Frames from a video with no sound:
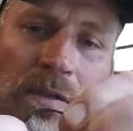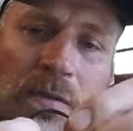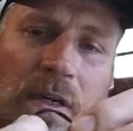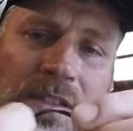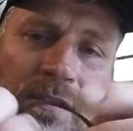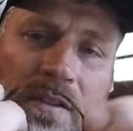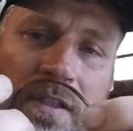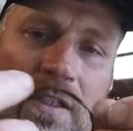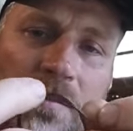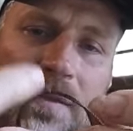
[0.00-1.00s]
twice through
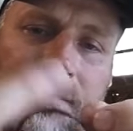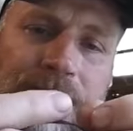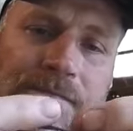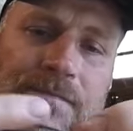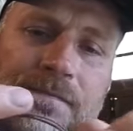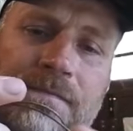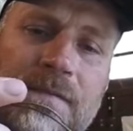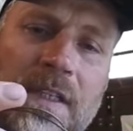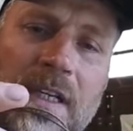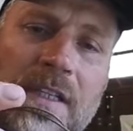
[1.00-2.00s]
the loop.
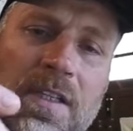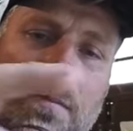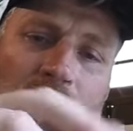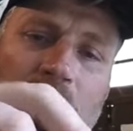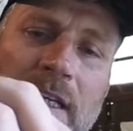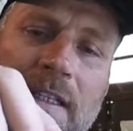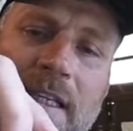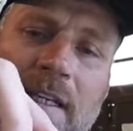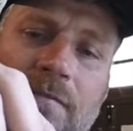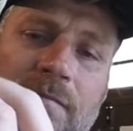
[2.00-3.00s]
And then you pull that
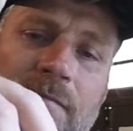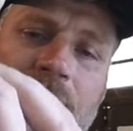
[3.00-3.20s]
down